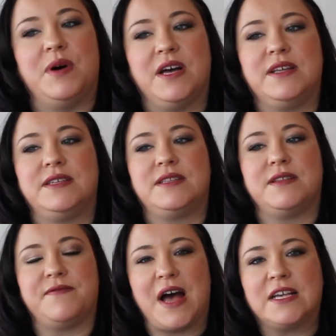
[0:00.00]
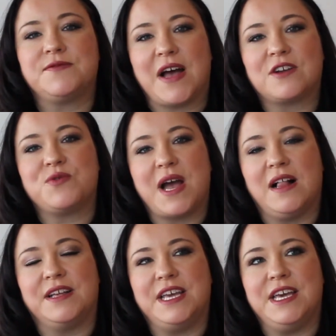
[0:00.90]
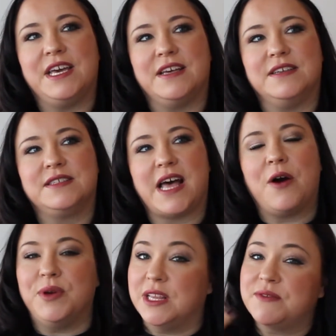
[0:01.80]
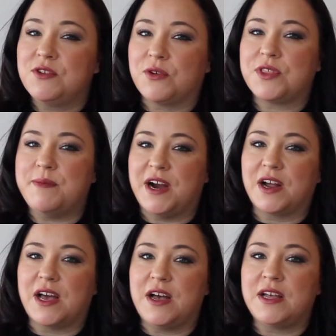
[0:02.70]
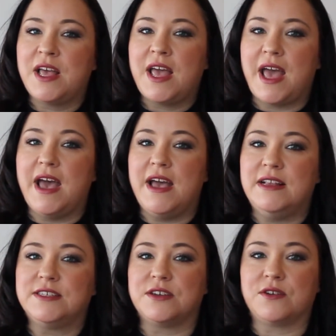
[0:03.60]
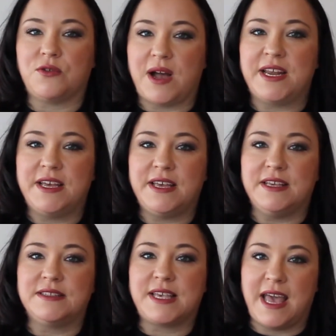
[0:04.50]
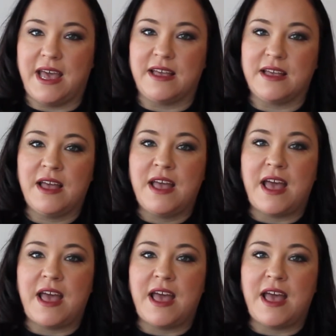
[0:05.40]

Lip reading: But the fast fact reality is that we live in North America and credit is king,